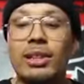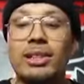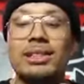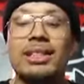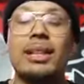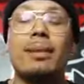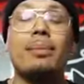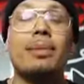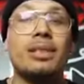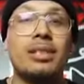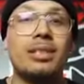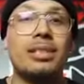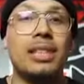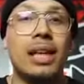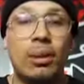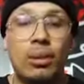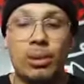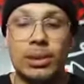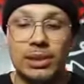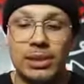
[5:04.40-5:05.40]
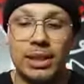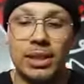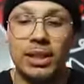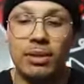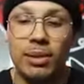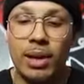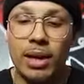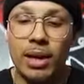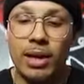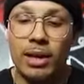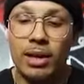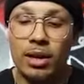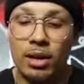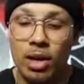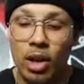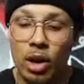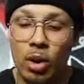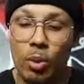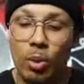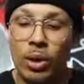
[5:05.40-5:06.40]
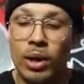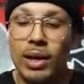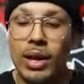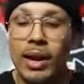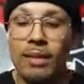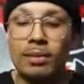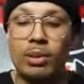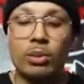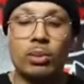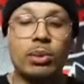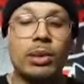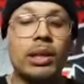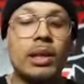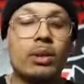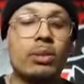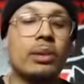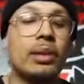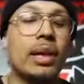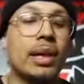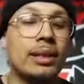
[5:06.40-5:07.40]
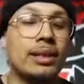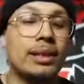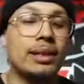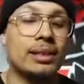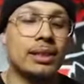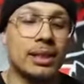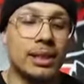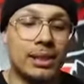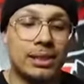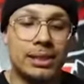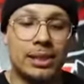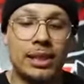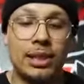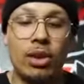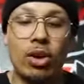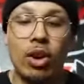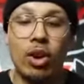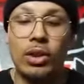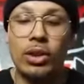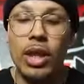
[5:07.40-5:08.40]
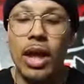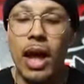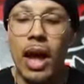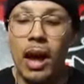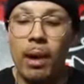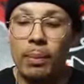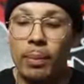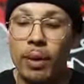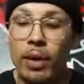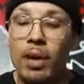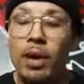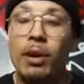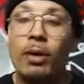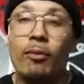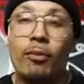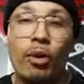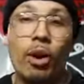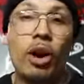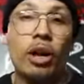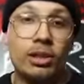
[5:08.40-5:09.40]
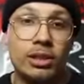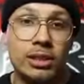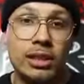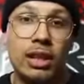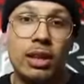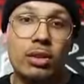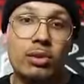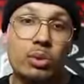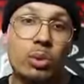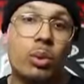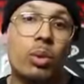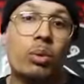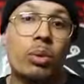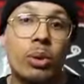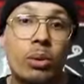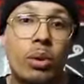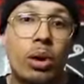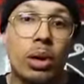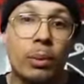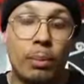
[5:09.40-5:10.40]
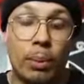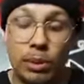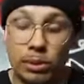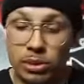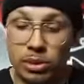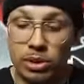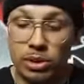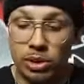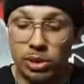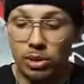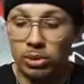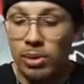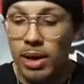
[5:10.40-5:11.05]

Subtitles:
these images that we're seeing right here. We're gonna have to recreate this listing on the app for ourselves when we want to post a shoe,